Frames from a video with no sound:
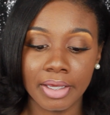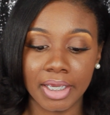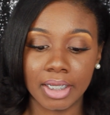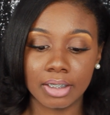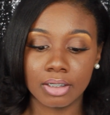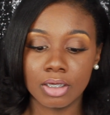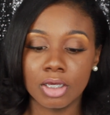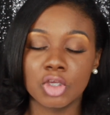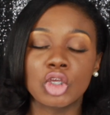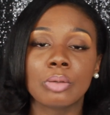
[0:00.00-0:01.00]
8.
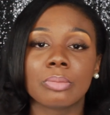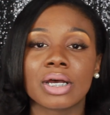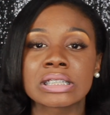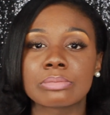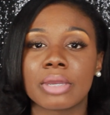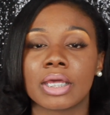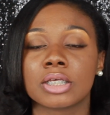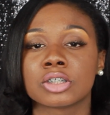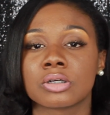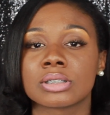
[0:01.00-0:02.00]
You must
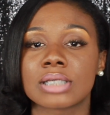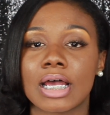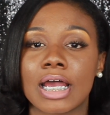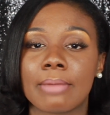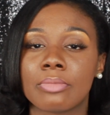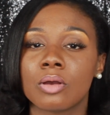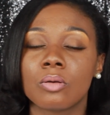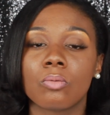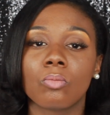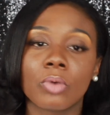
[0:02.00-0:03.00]
manage your time
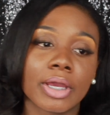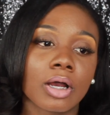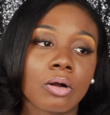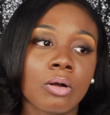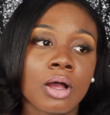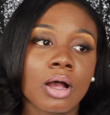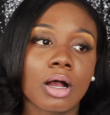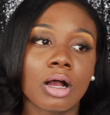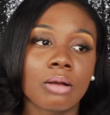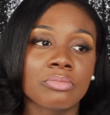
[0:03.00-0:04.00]
well.
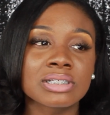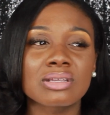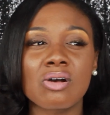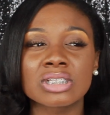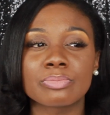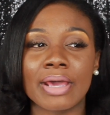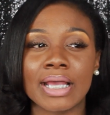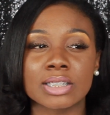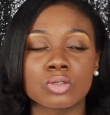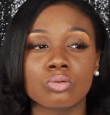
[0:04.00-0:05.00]
This goes
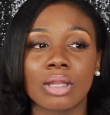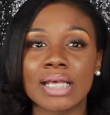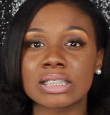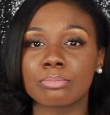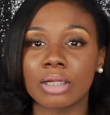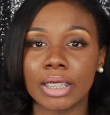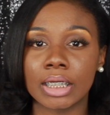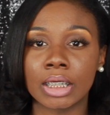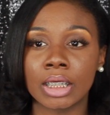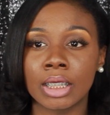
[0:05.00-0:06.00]
back to lesson
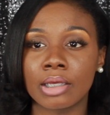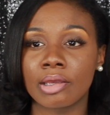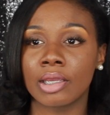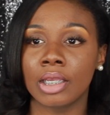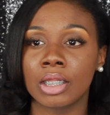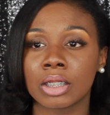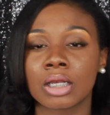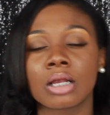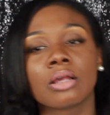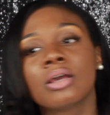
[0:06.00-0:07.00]
planning and,
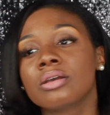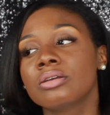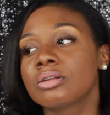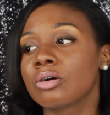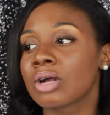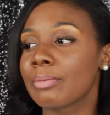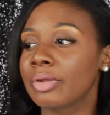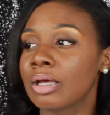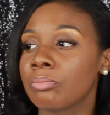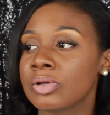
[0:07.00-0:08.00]

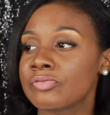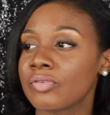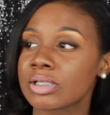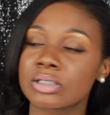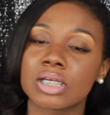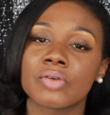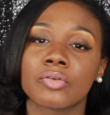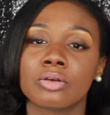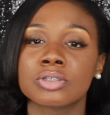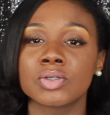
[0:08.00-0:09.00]
coming up with fun stuff
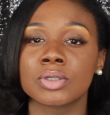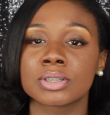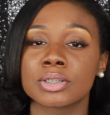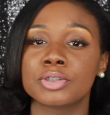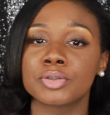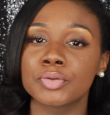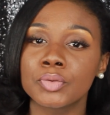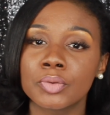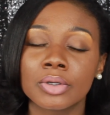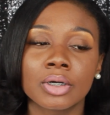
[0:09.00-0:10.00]
for your students to
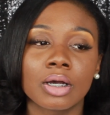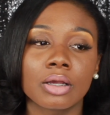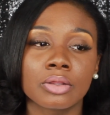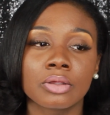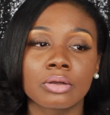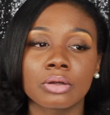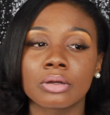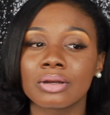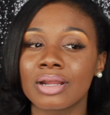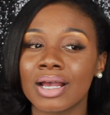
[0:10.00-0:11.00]
do.
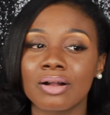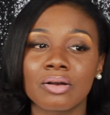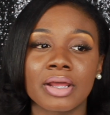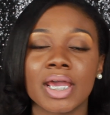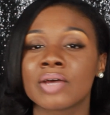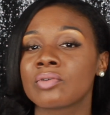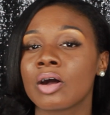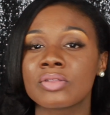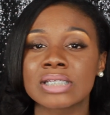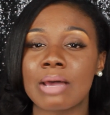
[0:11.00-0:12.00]
You're not going to have
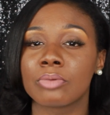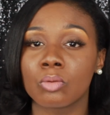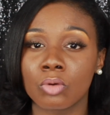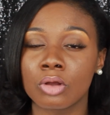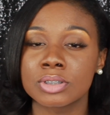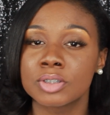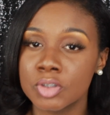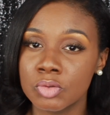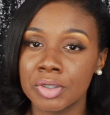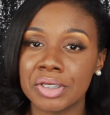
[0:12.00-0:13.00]
all the time in the world to
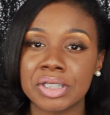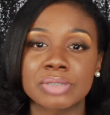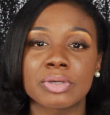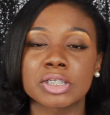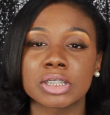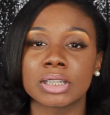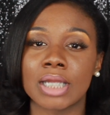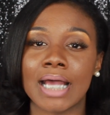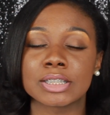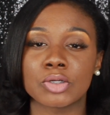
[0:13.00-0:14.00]
do it, especially
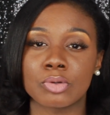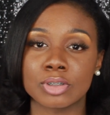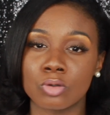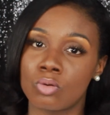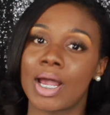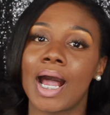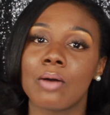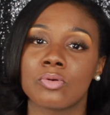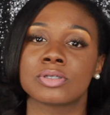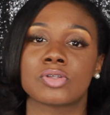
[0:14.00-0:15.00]
not during school
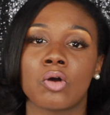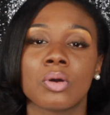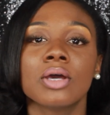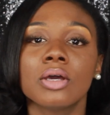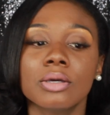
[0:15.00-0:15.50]
hours. So